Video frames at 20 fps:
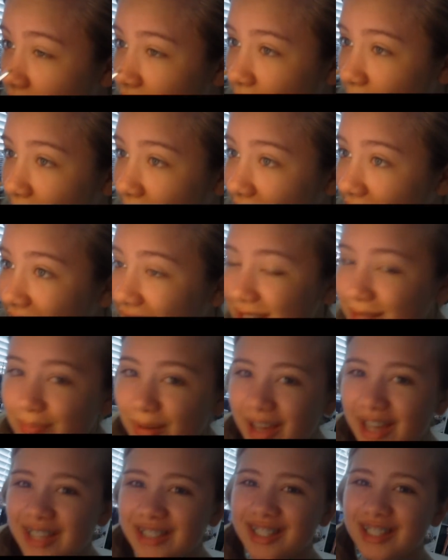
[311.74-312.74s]
Or is it bass? It's
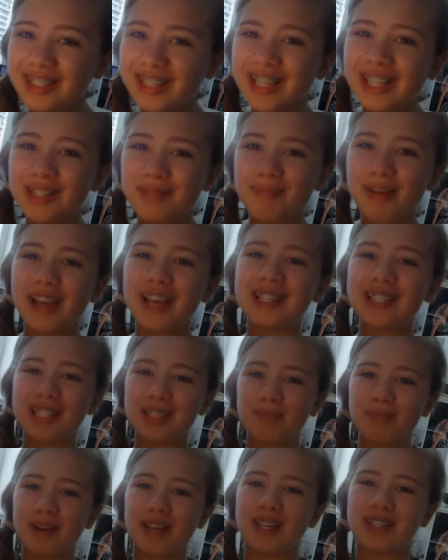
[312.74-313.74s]
bass, isn't it?
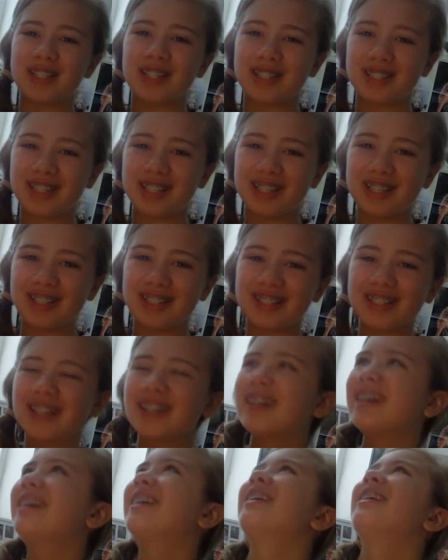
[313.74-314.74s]
It's bass, isn't it?
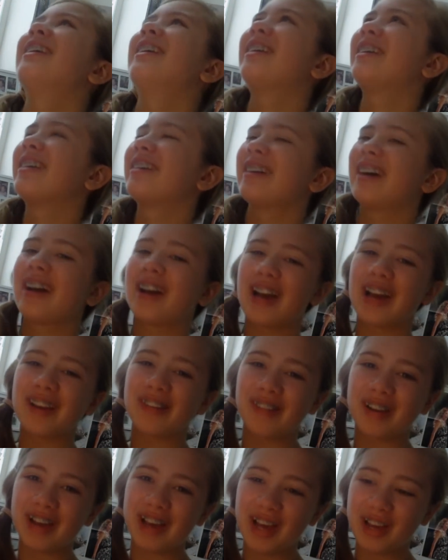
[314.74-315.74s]
Ugh, I
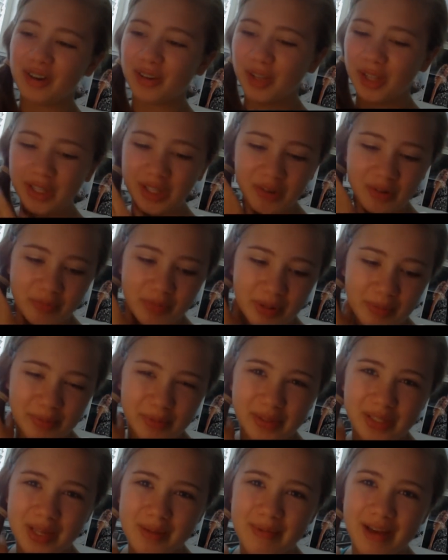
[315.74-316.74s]
know I don't like it when
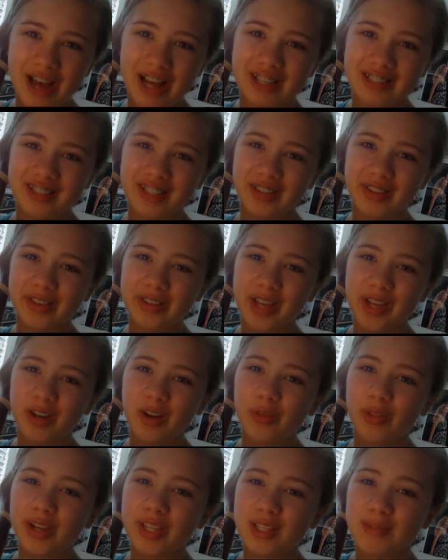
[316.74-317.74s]
people say bass either, 'cause I
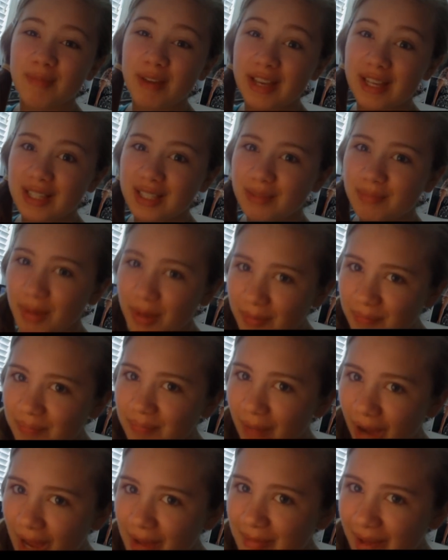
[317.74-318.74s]
know that it's bass, but
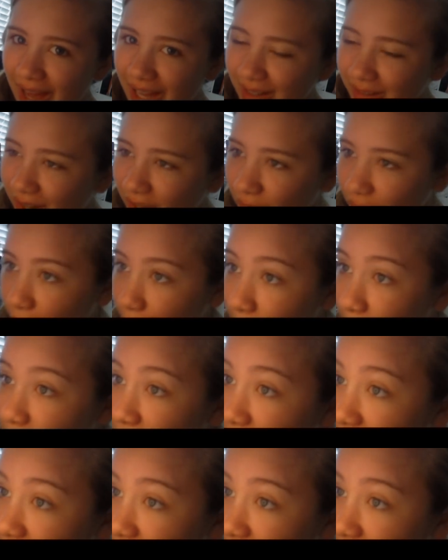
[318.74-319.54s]
my bad, whatever.